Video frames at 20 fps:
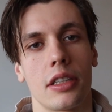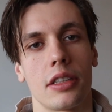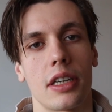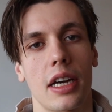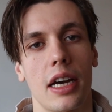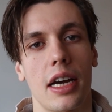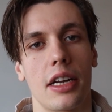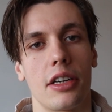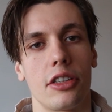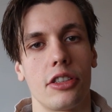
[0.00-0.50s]

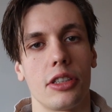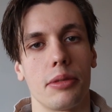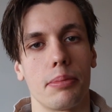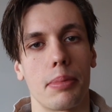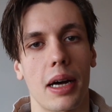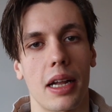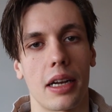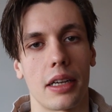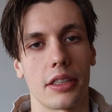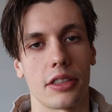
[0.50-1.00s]
the energy
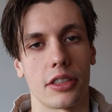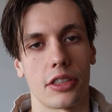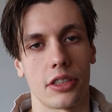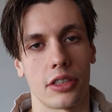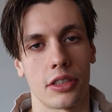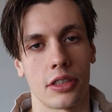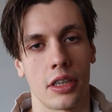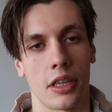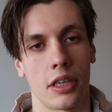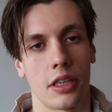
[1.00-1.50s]

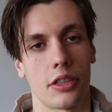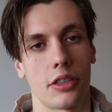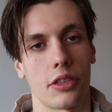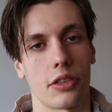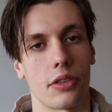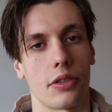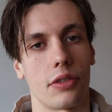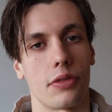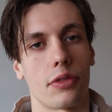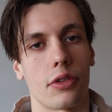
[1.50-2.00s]
balance.
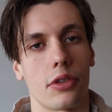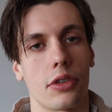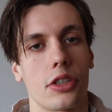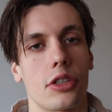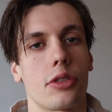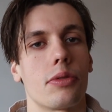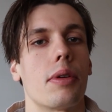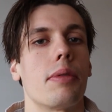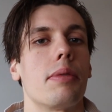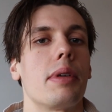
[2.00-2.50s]
So of
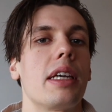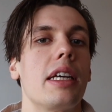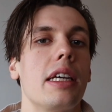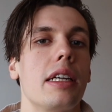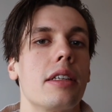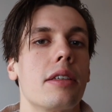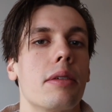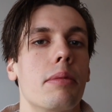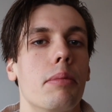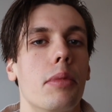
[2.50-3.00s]
course, when we
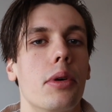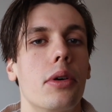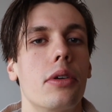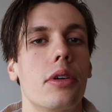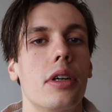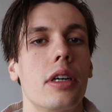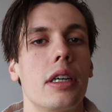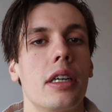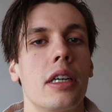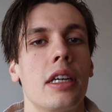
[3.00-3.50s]
eat
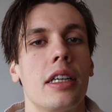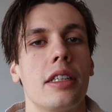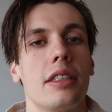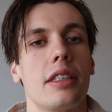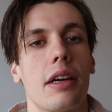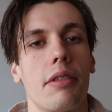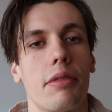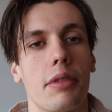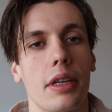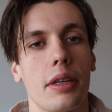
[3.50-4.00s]
more
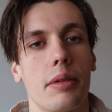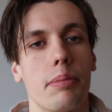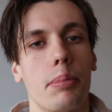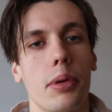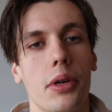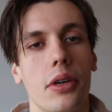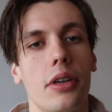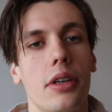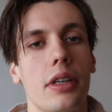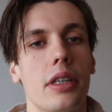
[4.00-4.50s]
than we
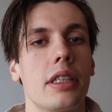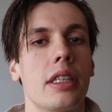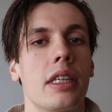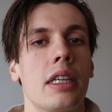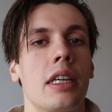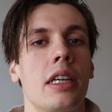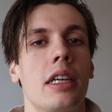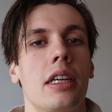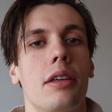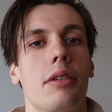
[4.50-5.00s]
burn,
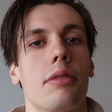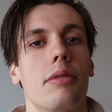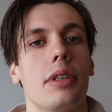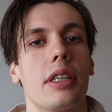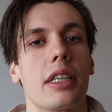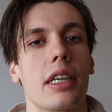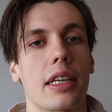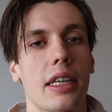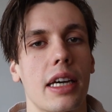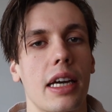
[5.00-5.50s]
we
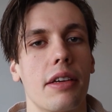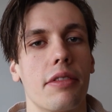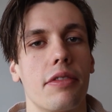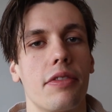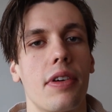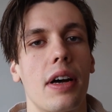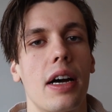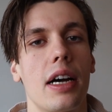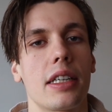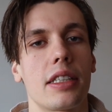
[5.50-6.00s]
can gain
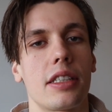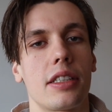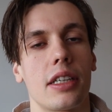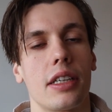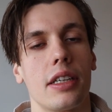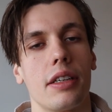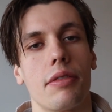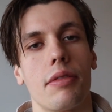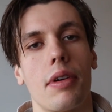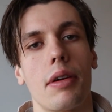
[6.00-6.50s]
fat,
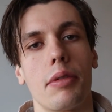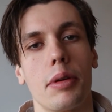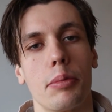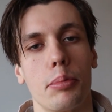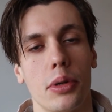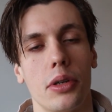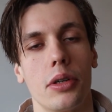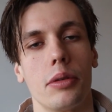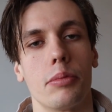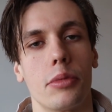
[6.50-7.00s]
and then when we
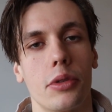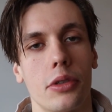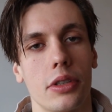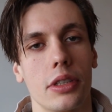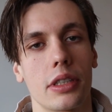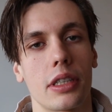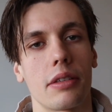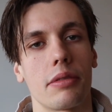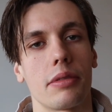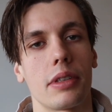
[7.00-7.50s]
burn
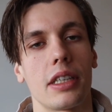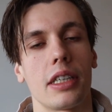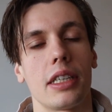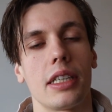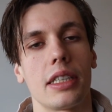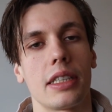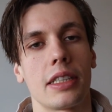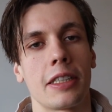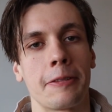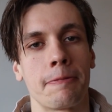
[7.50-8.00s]
more than
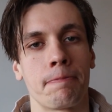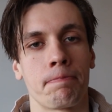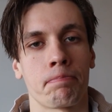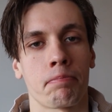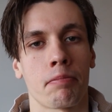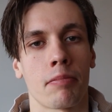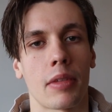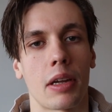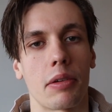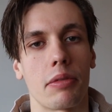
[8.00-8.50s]
we
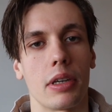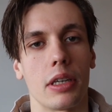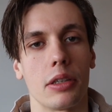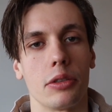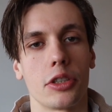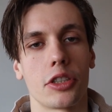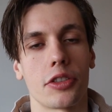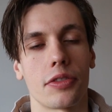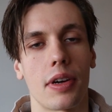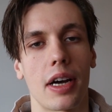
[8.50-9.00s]

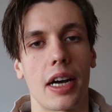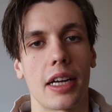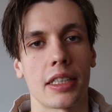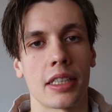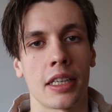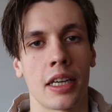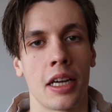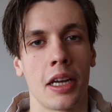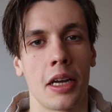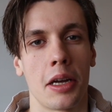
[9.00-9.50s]
lose
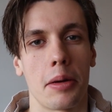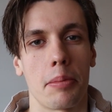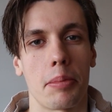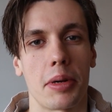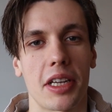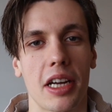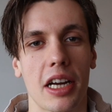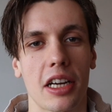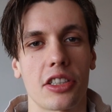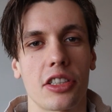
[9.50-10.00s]
fat.
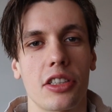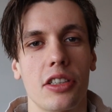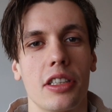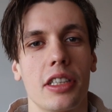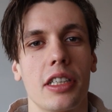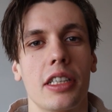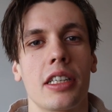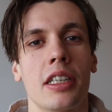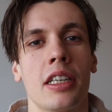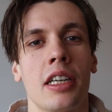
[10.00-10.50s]
But
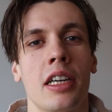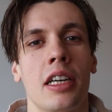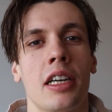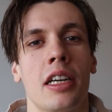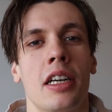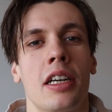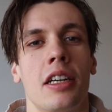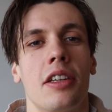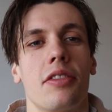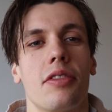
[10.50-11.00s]
actually,
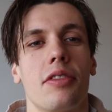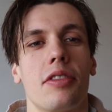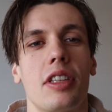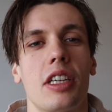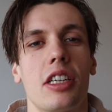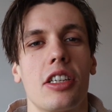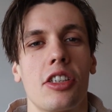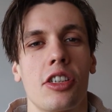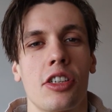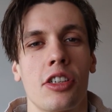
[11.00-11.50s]

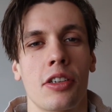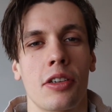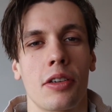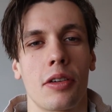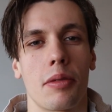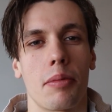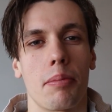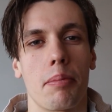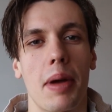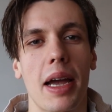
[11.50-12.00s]
this
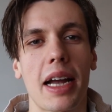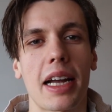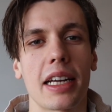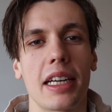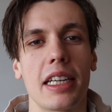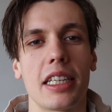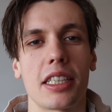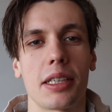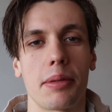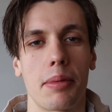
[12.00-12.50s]

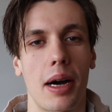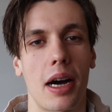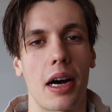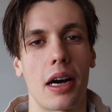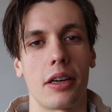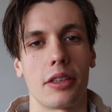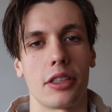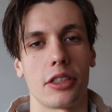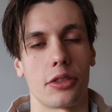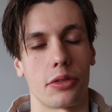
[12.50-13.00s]
mechanism,
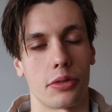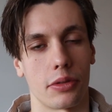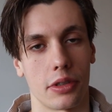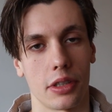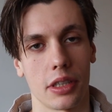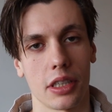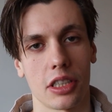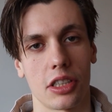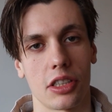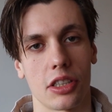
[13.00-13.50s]
how this
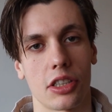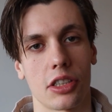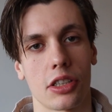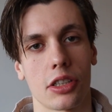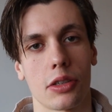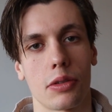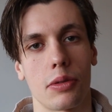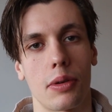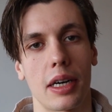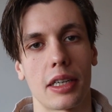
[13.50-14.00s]
works, is
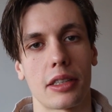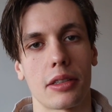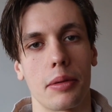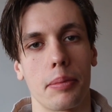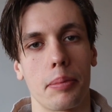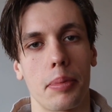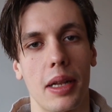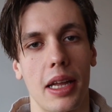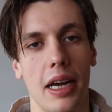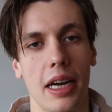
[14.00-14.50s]
quite
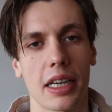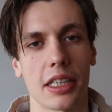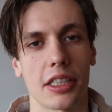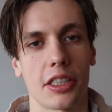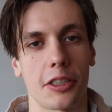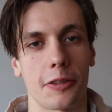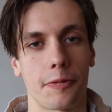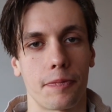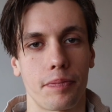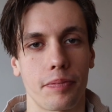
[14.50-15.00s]

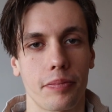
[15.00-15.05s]
complex,